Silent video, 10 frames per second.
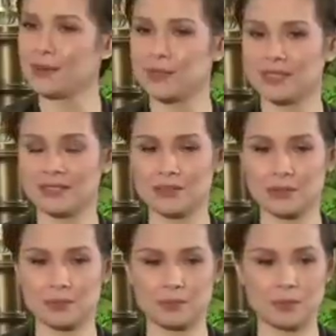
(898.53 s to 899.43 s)
I mean, these
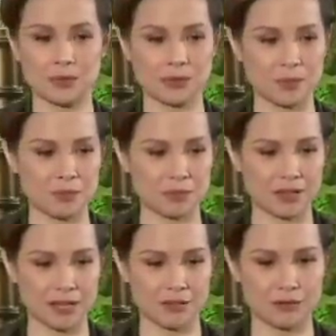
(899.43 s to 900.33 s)
are both people
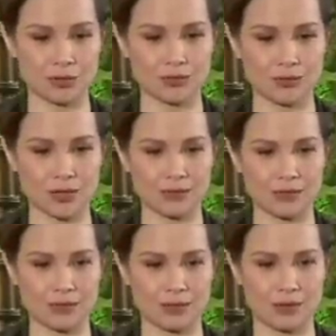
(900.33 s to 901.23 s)
that I have worked
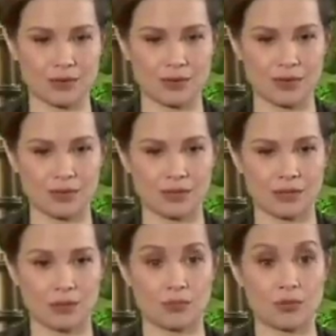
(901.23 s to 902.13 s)
with
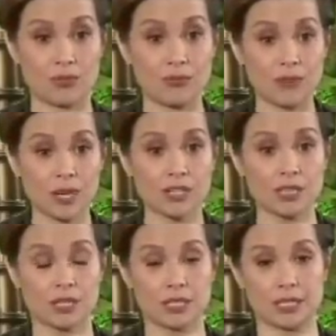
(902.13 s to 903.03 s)
for a very
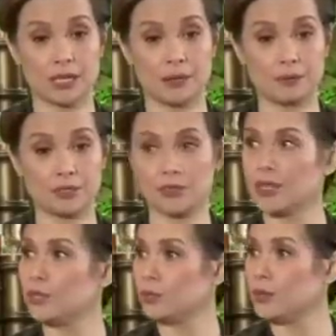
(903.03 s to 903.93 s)
long time, so they know